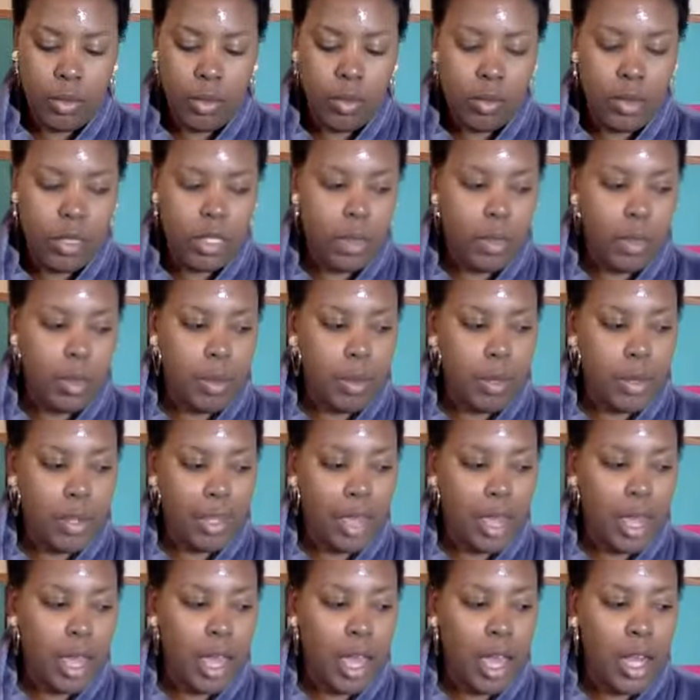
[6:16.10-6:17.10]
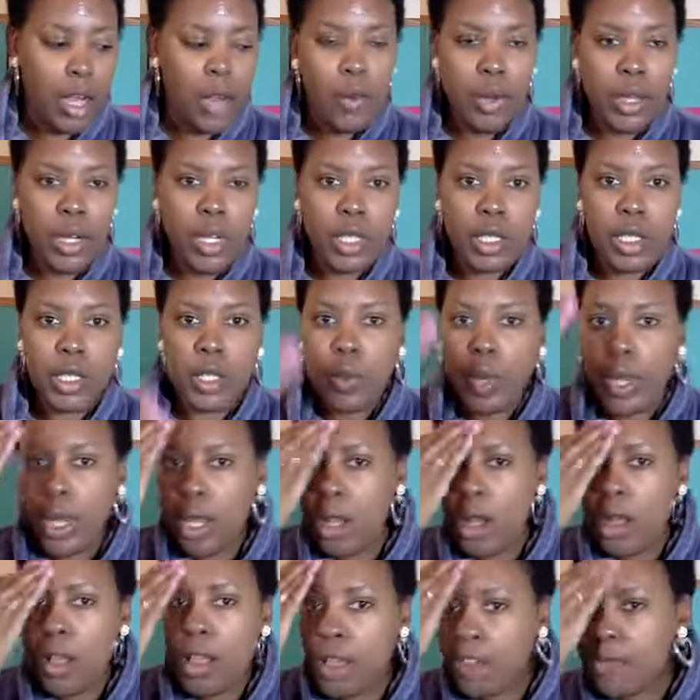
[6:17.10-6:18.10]
some people are like, I don't want it
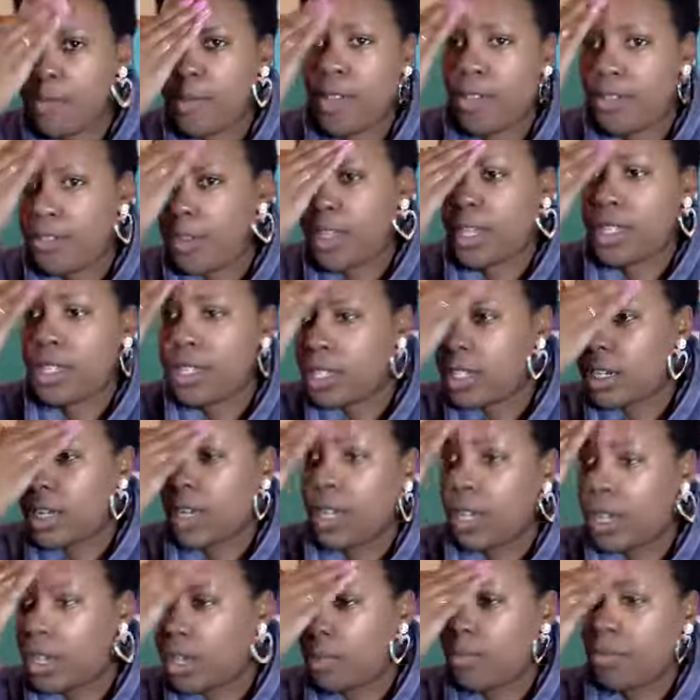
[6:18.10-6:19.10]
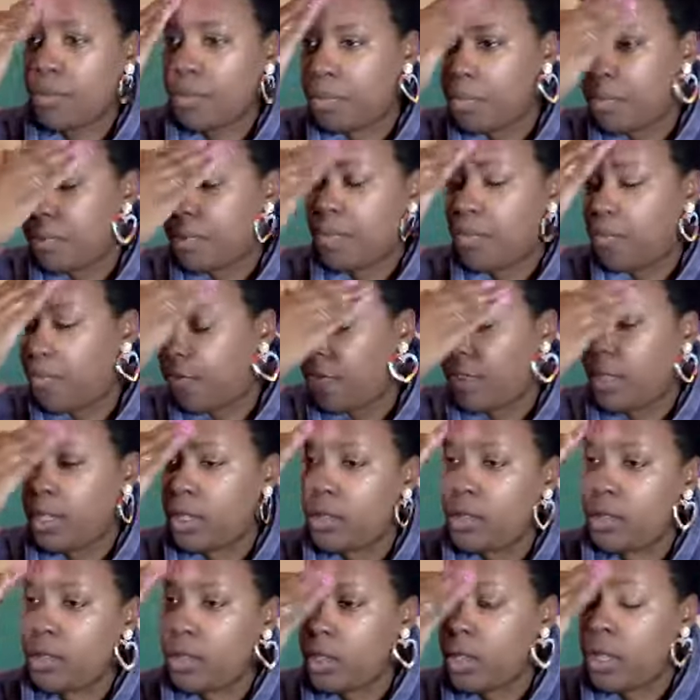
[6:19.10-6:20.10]
sweating all off my face. And I
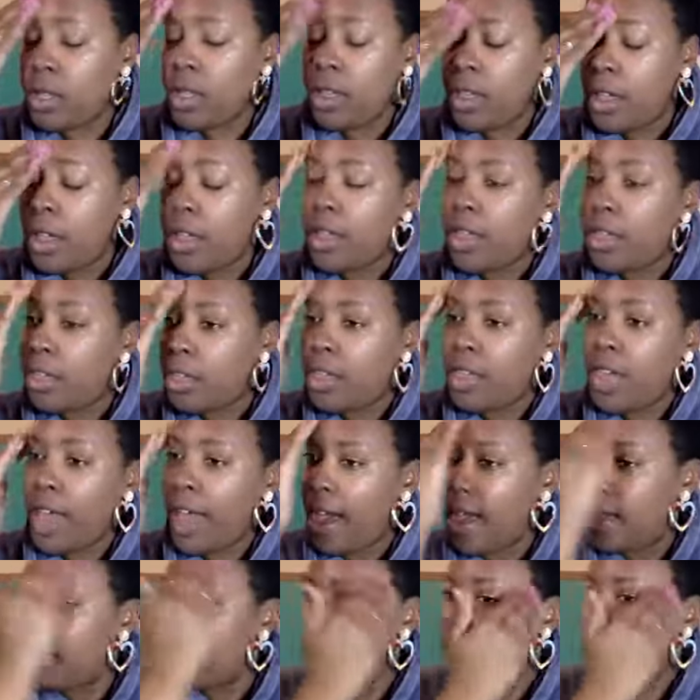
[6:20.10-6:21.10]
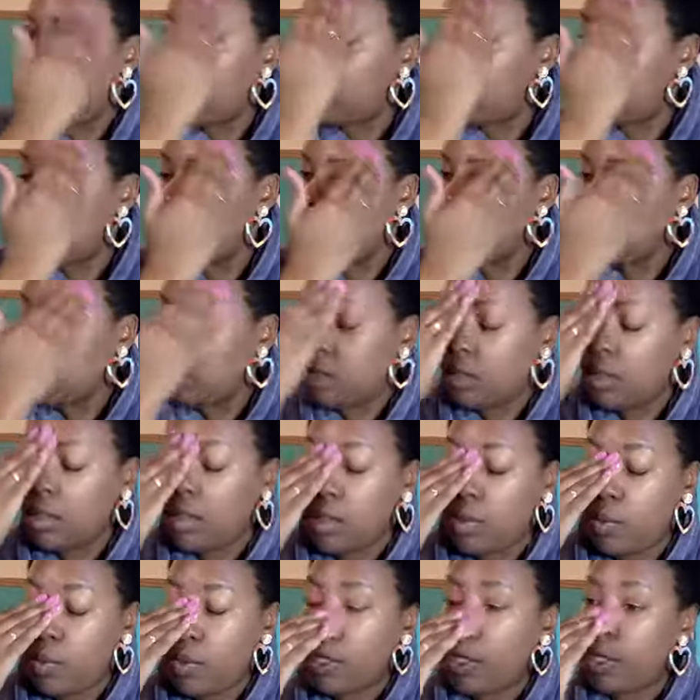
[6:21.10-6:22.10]
feel that
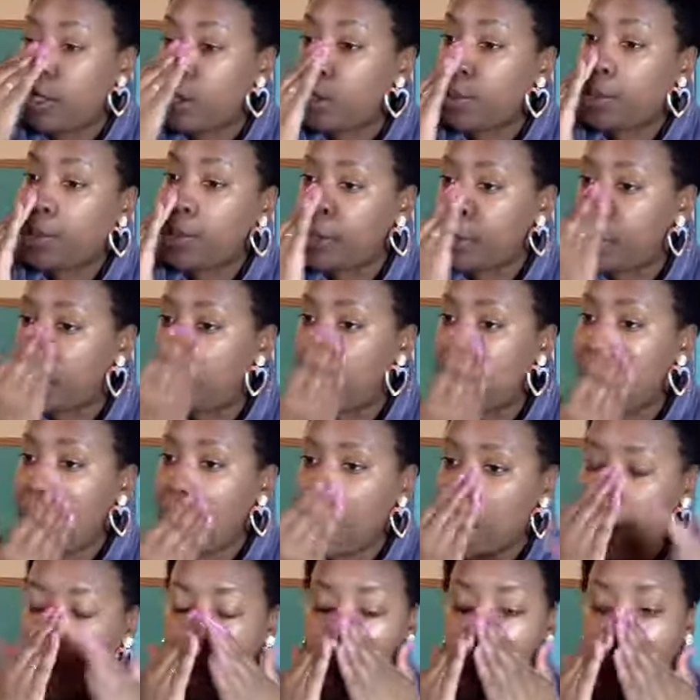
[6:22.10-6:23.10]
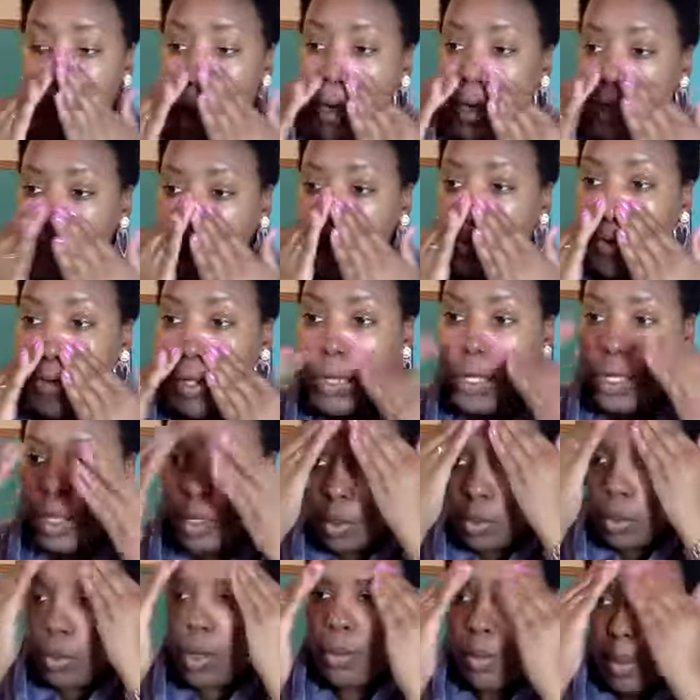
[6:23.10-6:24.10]
100%. I definitely
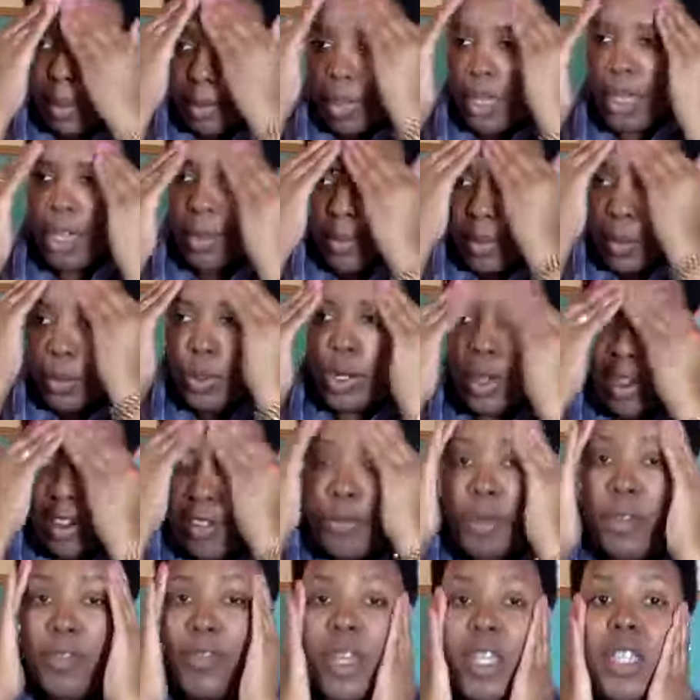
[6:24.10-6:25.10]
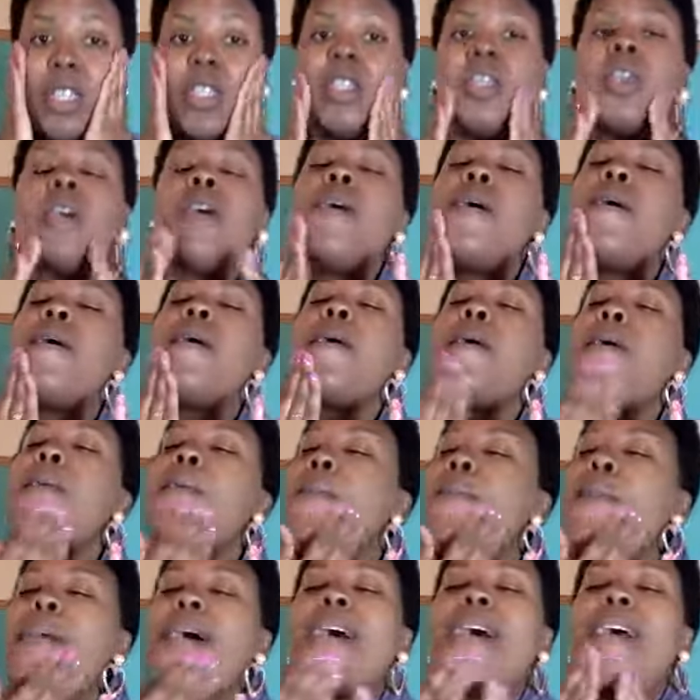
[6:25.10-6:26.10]
don't want my makeup sweating off my face,
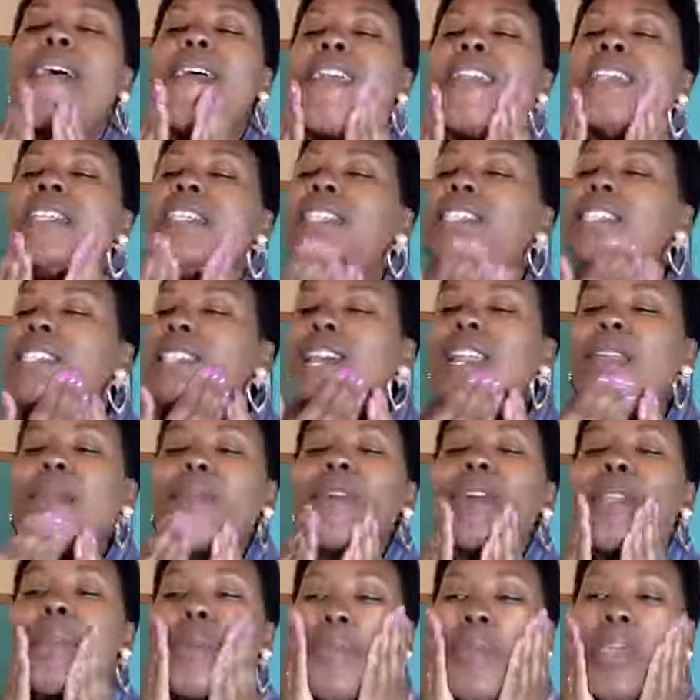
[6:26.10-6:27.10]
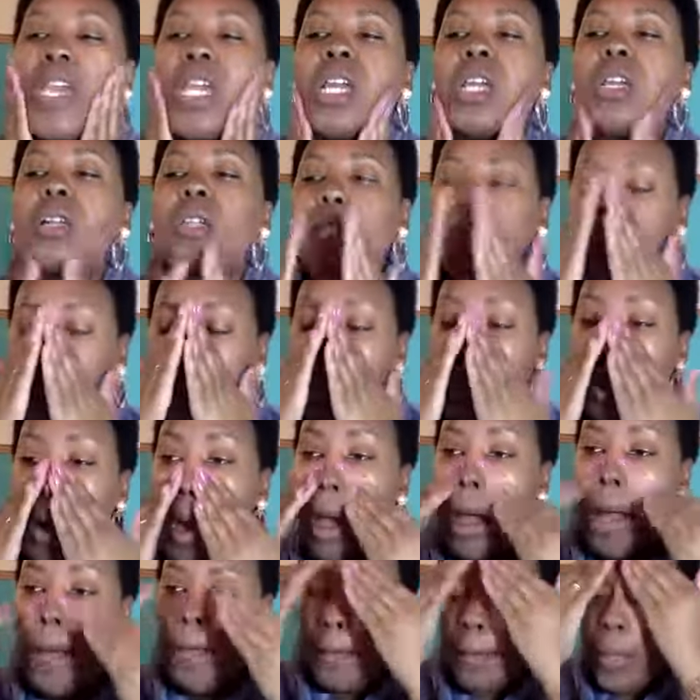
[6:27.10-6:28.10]
but instead I'm going to make it a
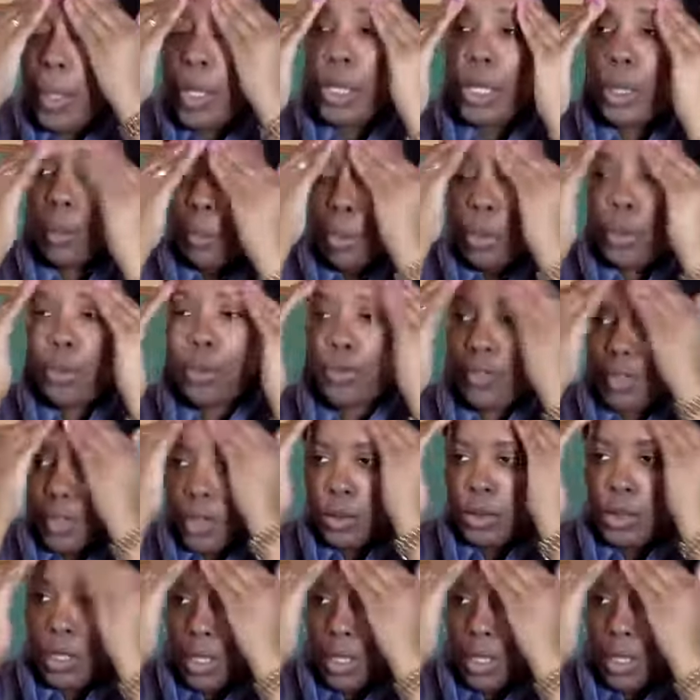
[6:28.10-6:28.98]
little bulletproof, so to